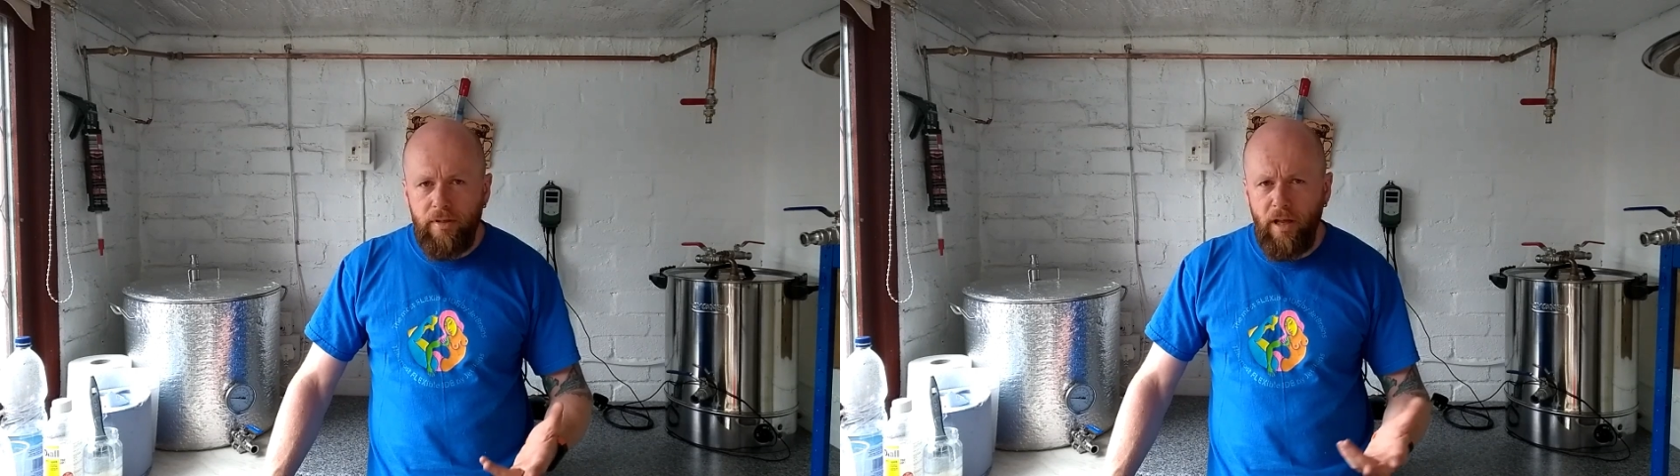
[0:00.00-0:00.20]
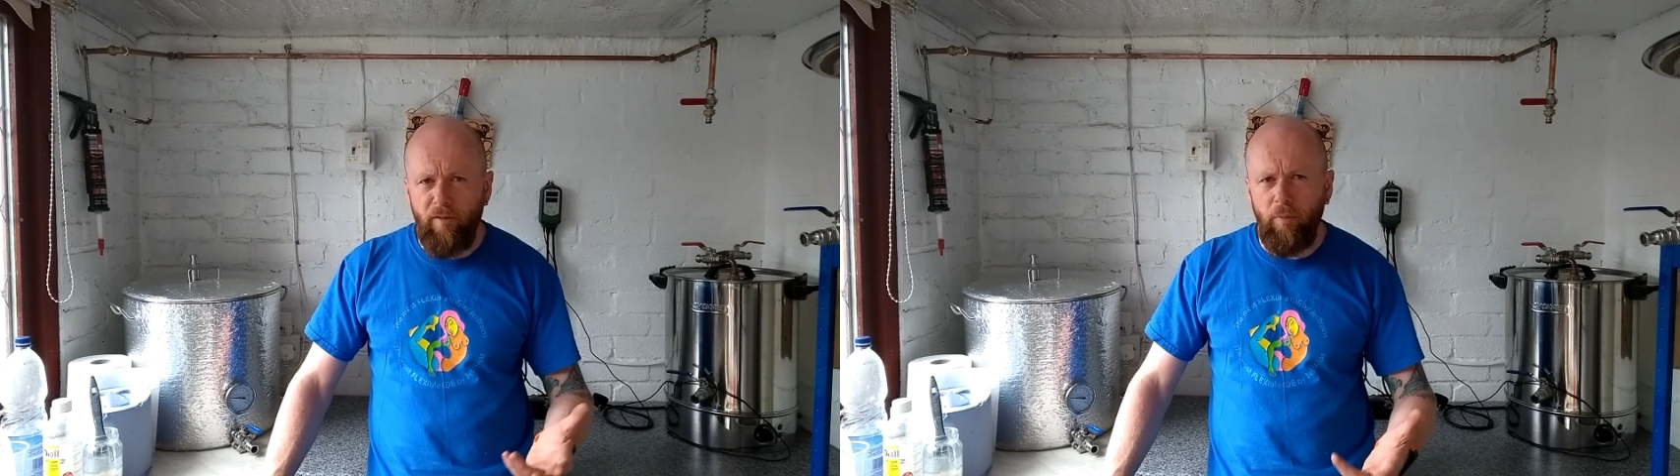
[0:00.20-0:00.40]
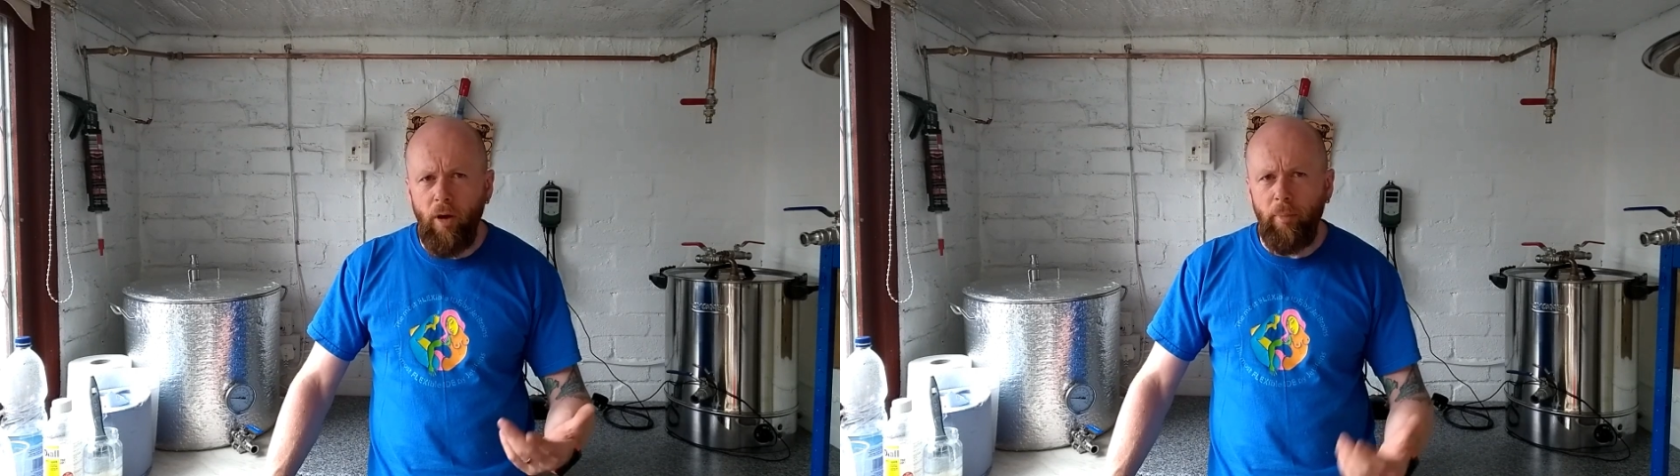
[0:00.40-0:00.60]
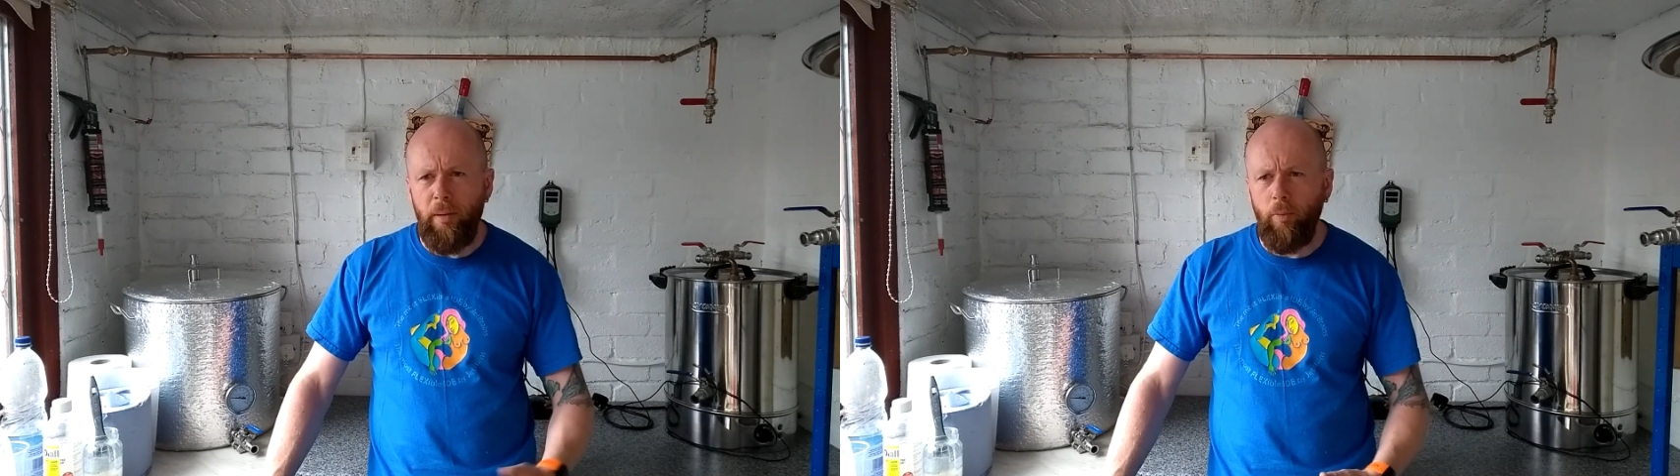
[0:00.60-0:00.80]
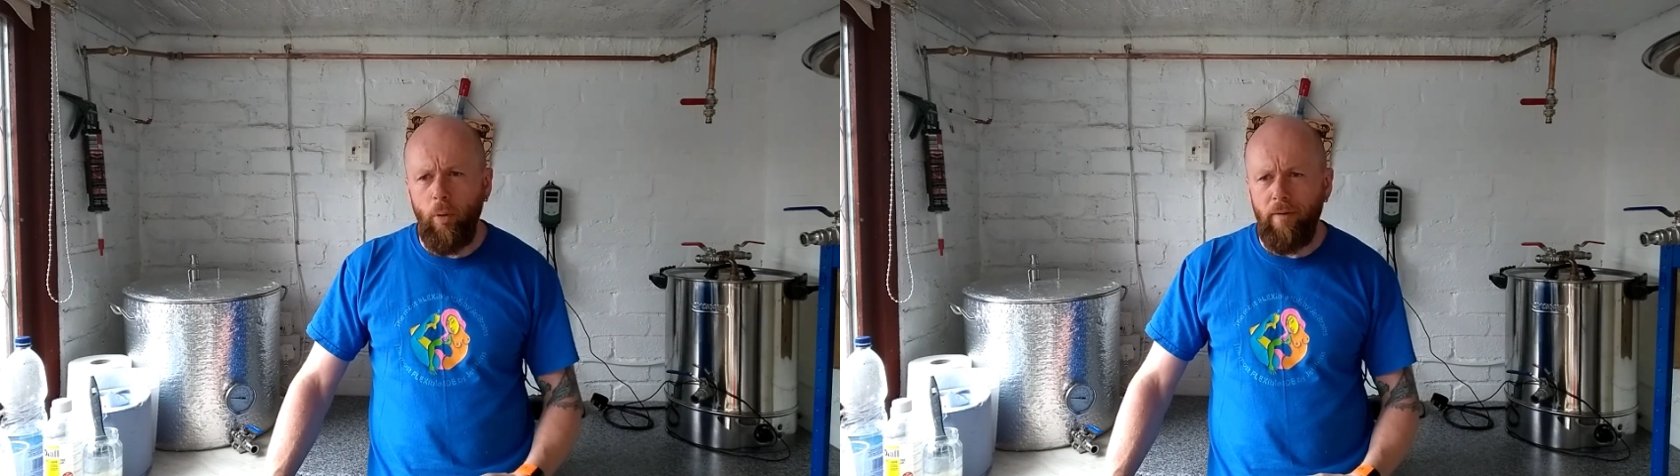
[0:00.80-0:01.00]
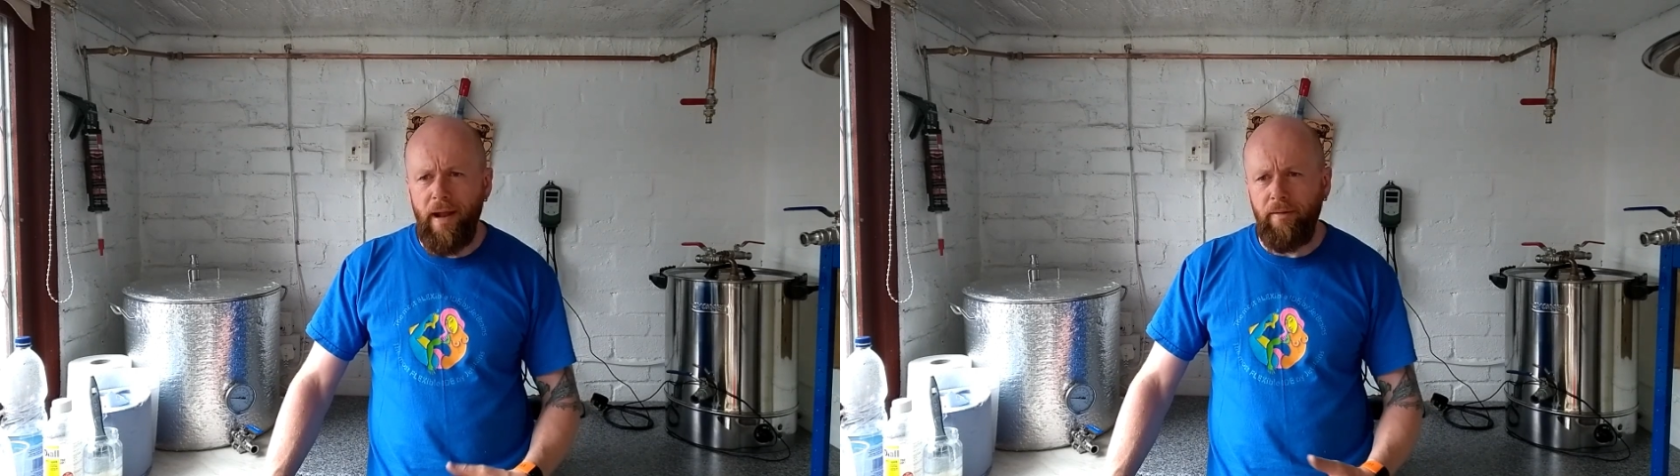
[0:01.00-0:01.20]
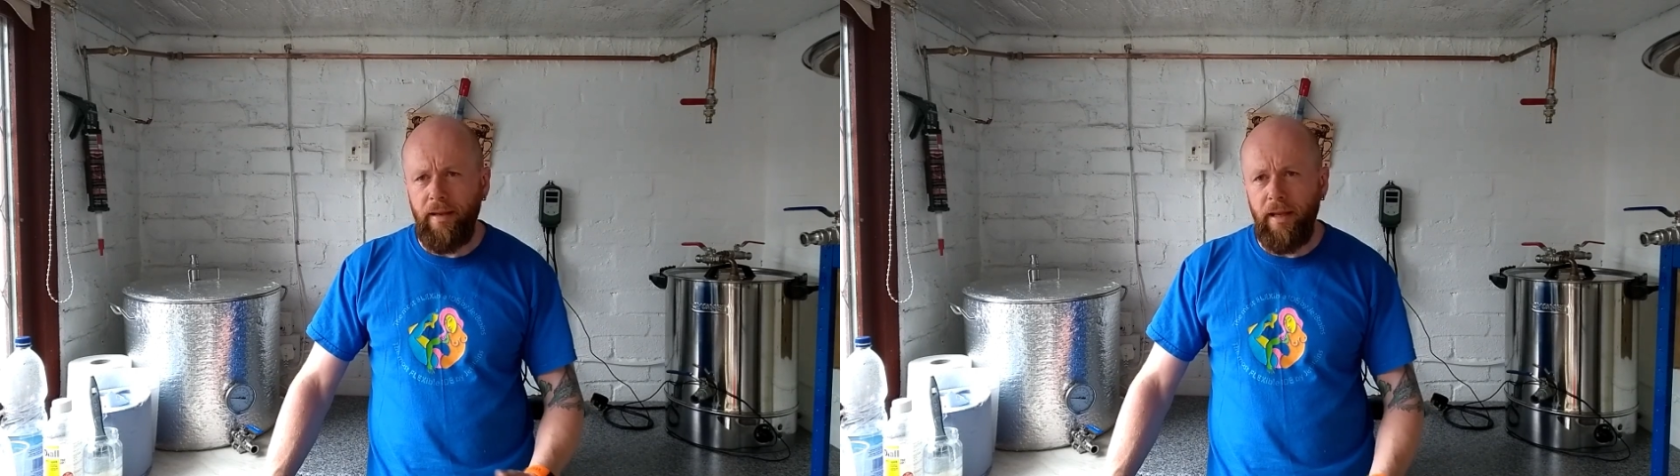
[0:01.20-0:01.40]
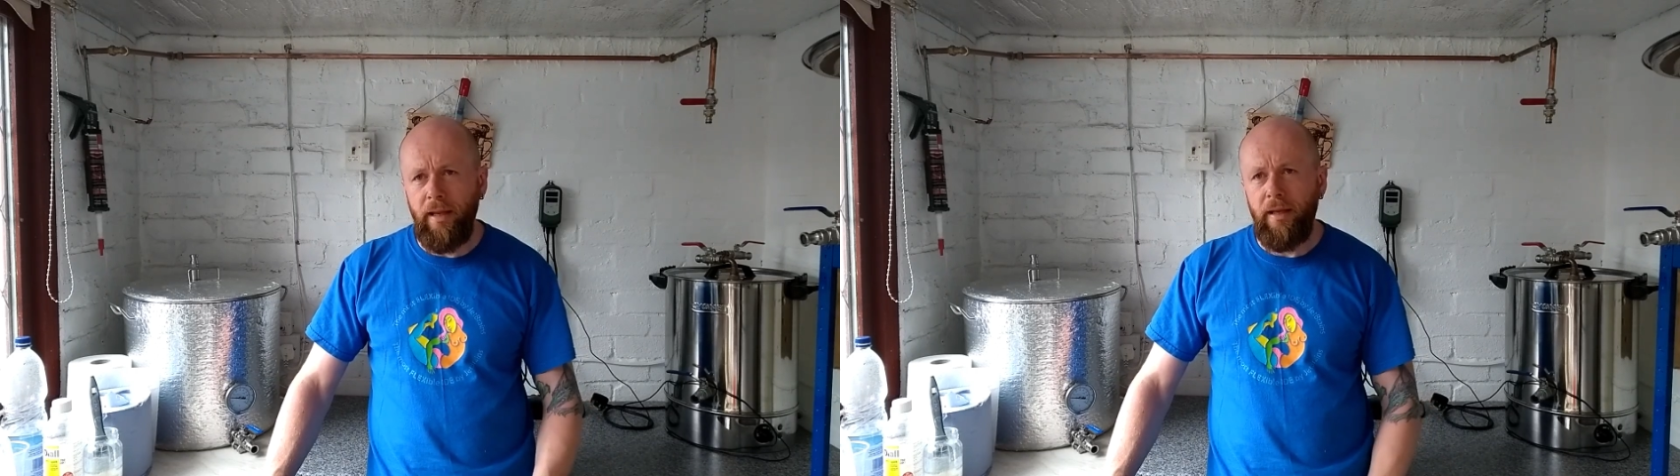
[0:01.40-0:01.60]
stuff while people were around
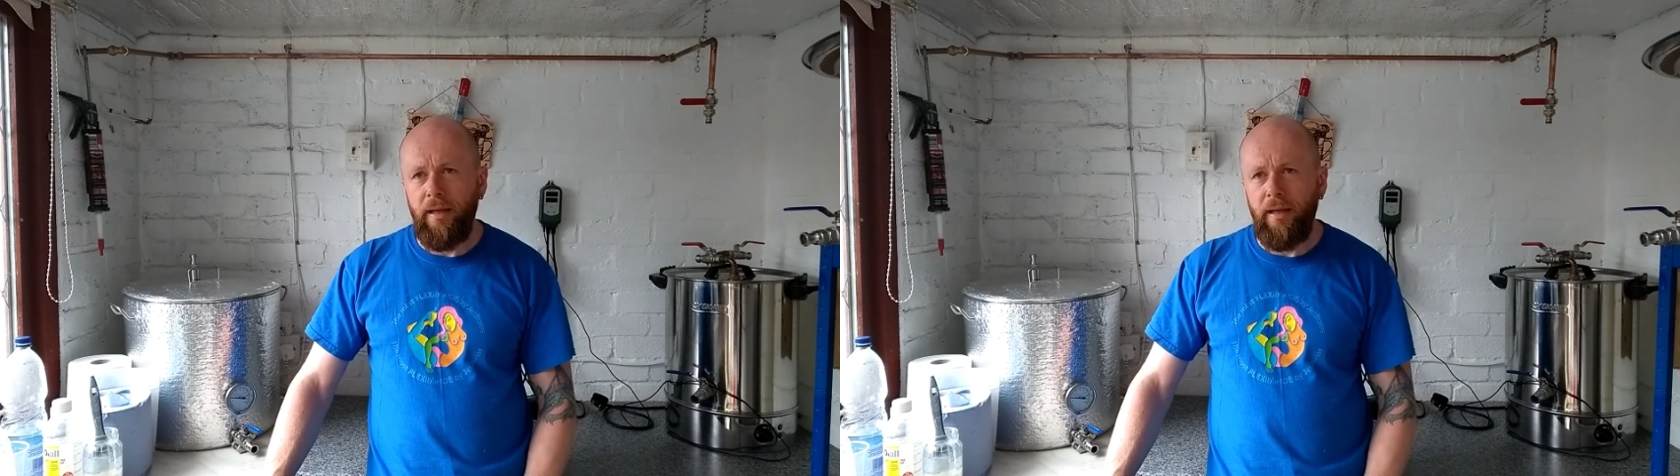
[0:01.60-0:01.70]
here.